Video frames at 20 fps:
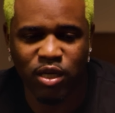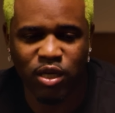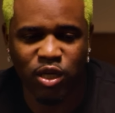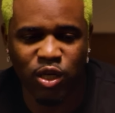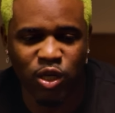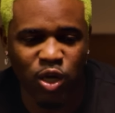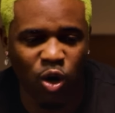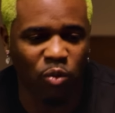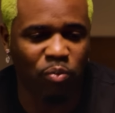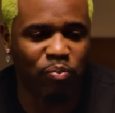
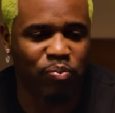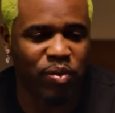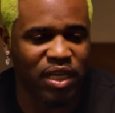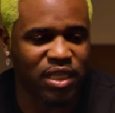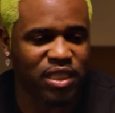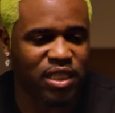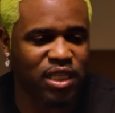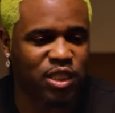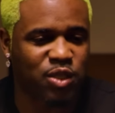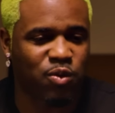you know,
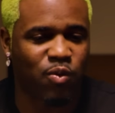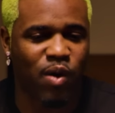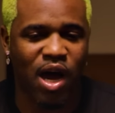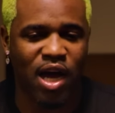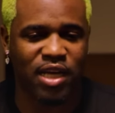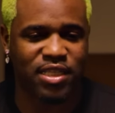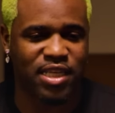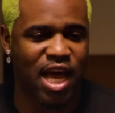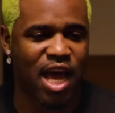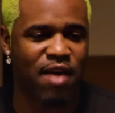
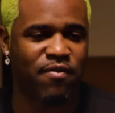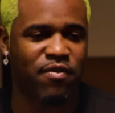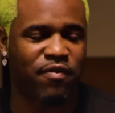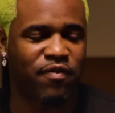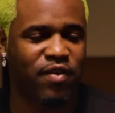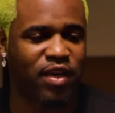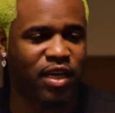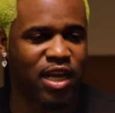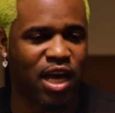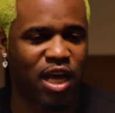business-wise, I haven't
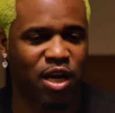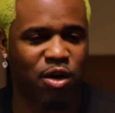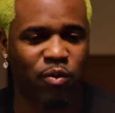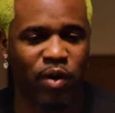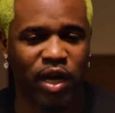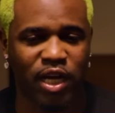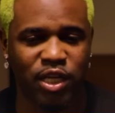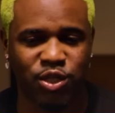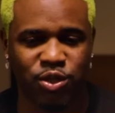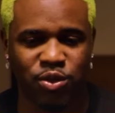figured out a
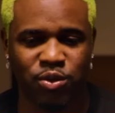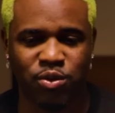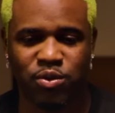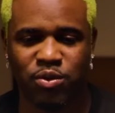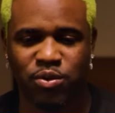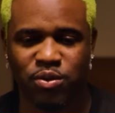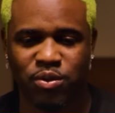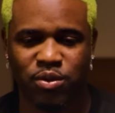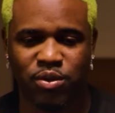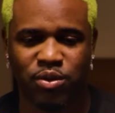way
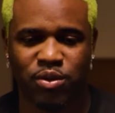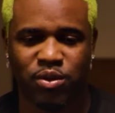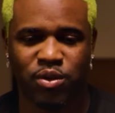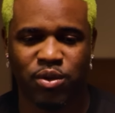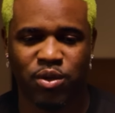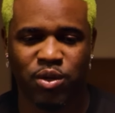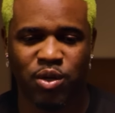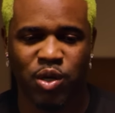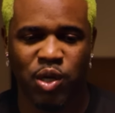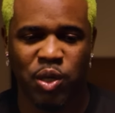to
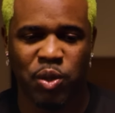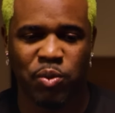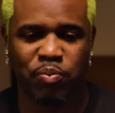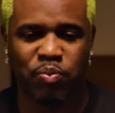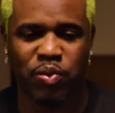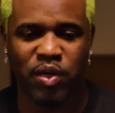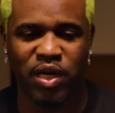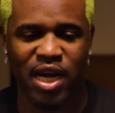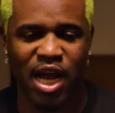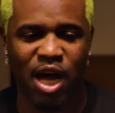
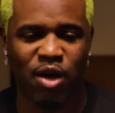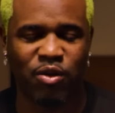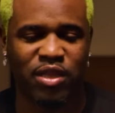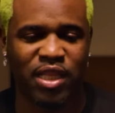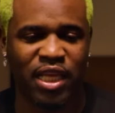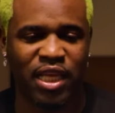put out